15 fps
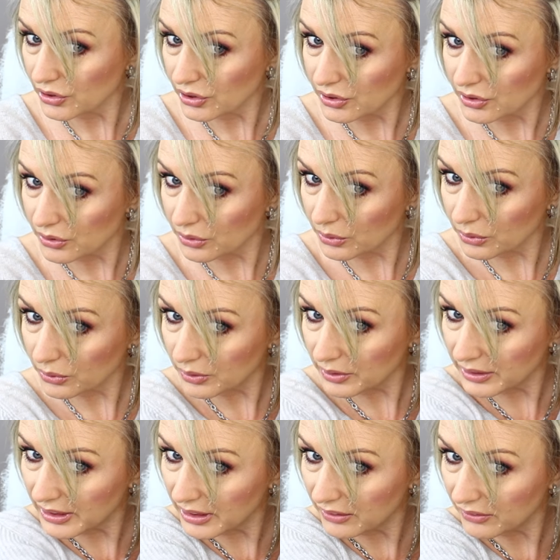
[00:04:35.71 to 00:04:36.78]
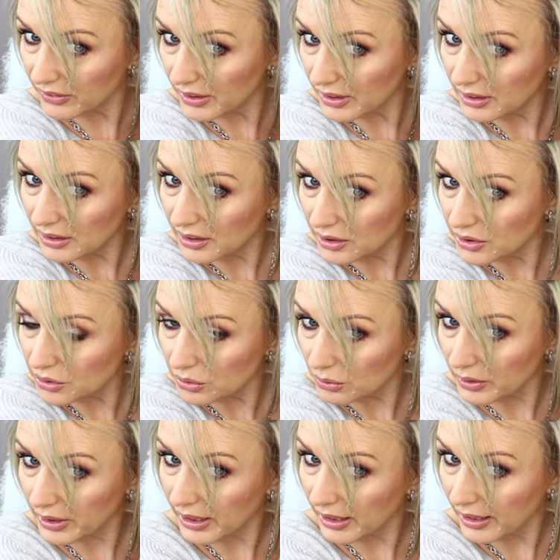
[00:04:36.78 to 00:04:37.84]
just to give it a
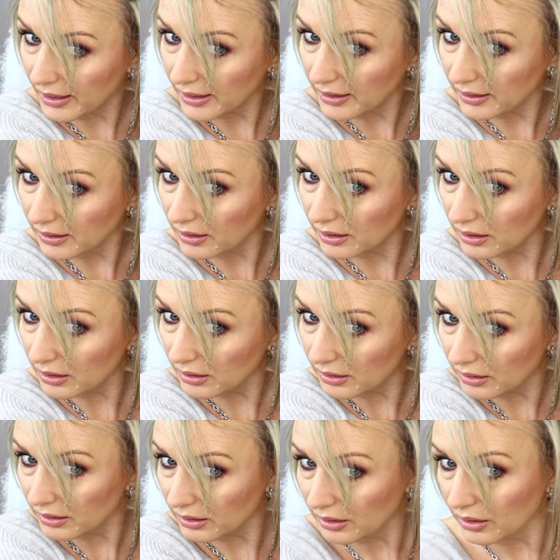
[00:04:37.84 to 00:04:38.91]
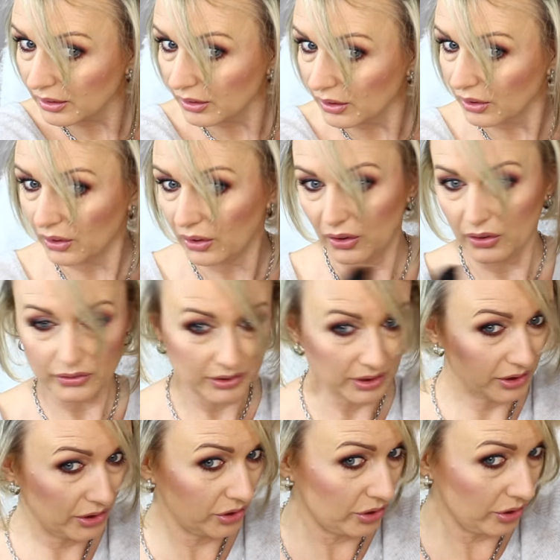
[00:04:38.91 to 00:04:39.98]
little kink on
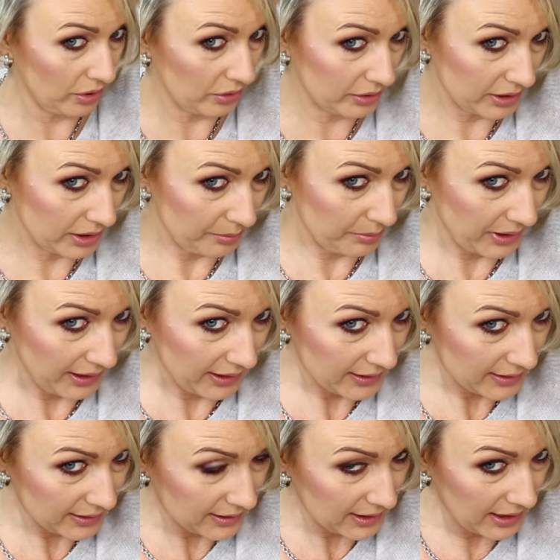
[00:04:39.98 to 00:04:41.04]
this shorter bit,